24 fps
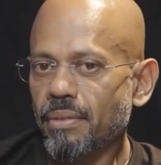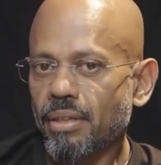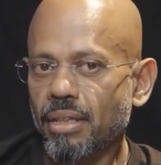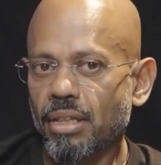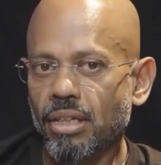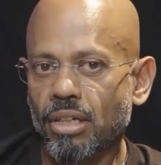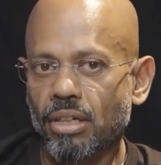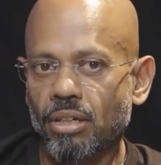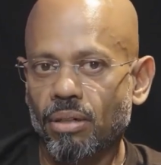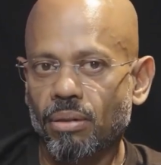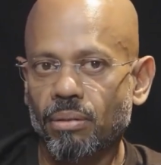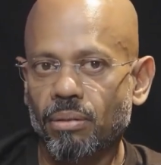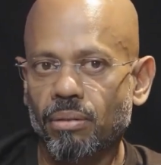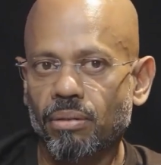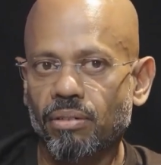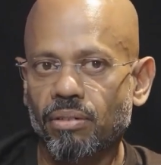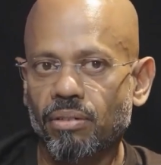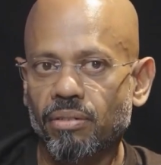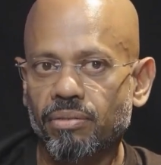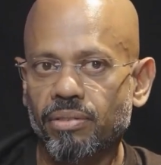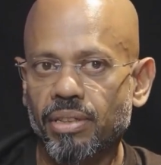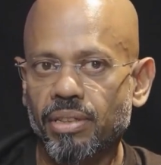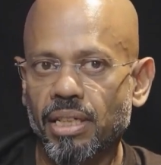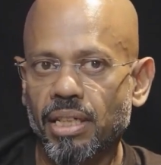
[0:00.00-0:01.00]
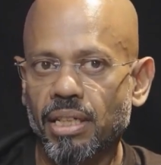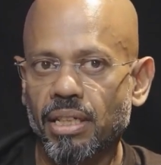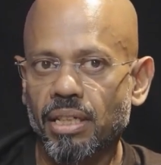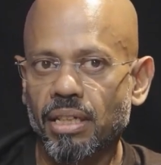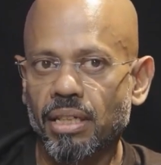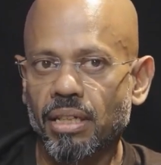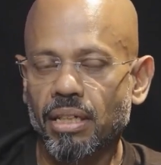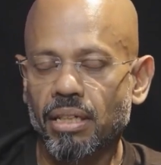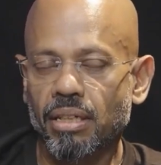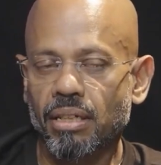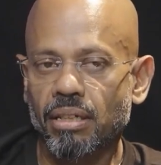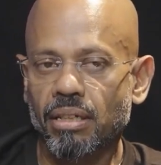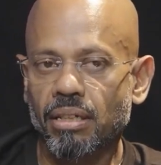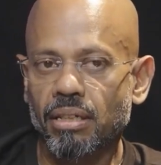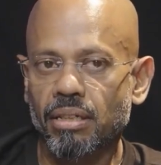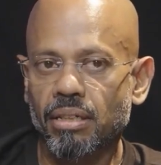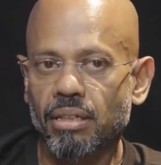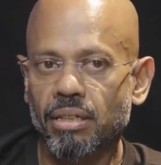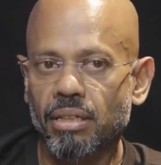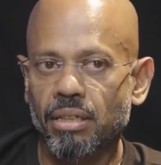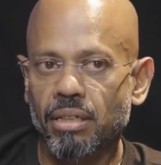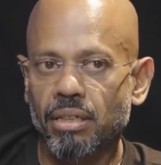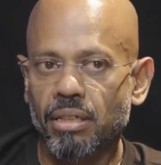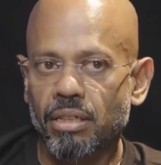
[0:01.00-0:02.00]
You know, Vinay
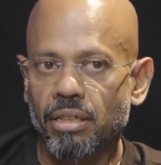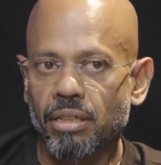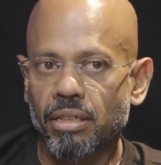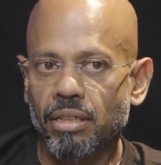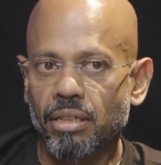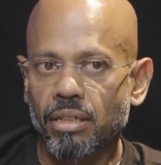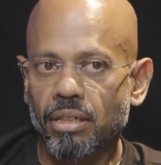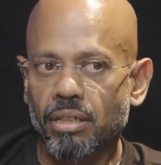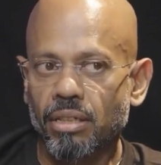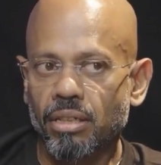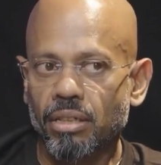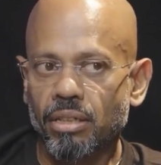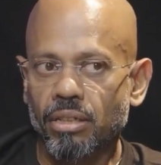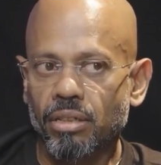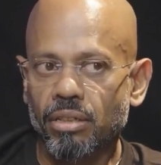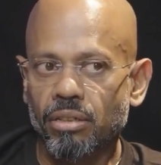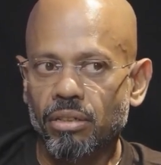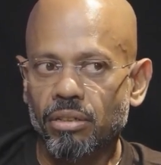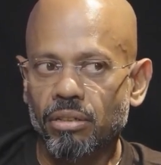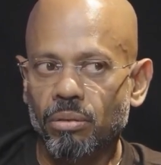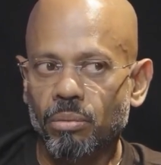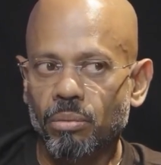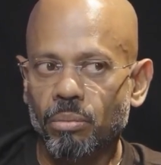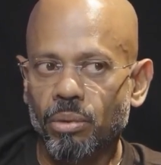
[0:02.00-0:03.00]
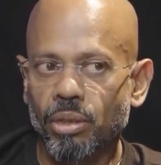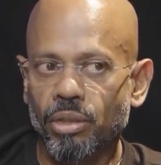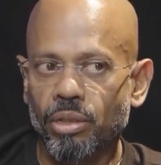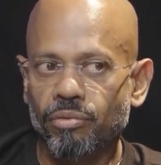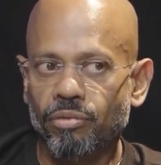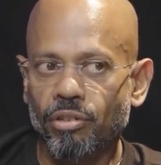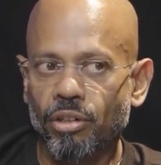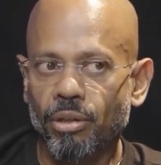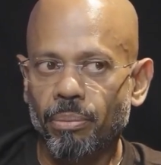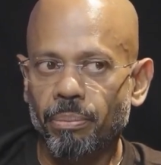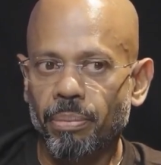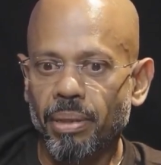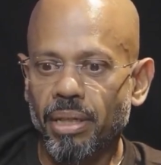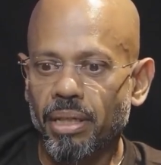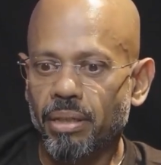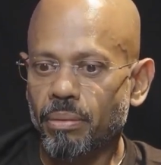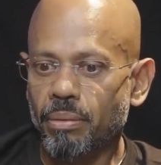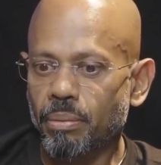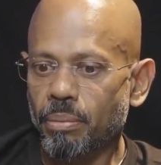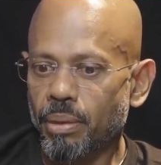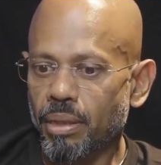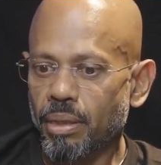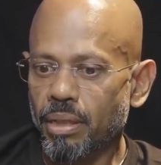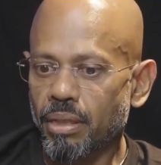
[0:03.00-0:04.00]
worked for a bit
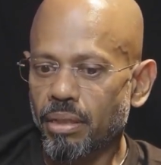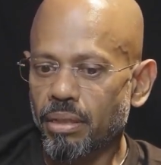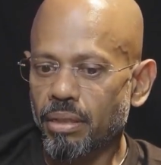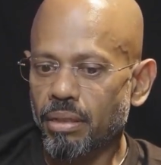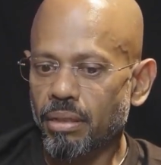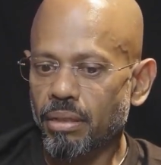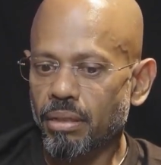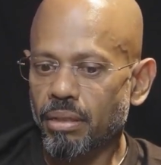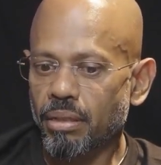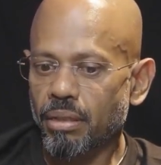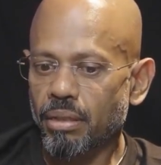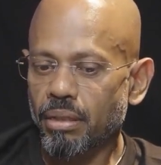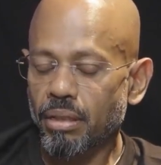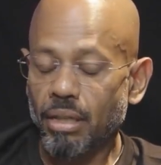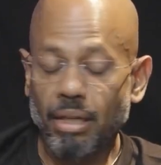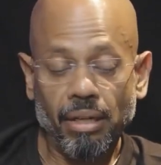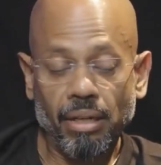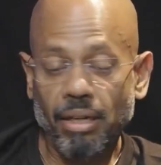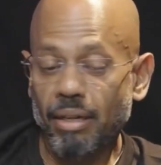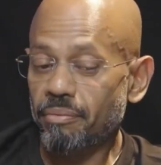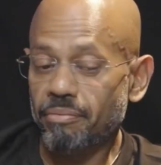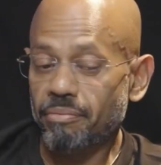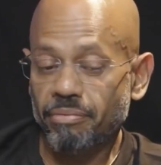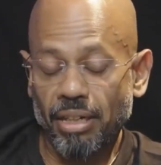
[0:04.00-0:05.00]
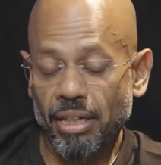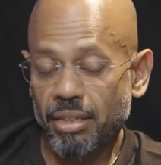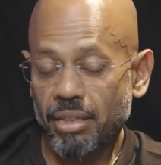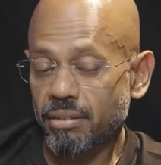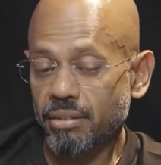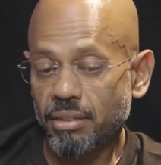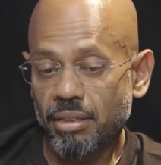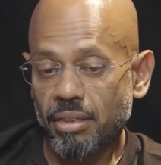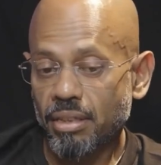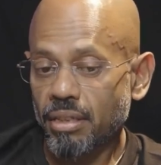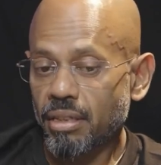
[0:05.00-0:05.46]
with, I've had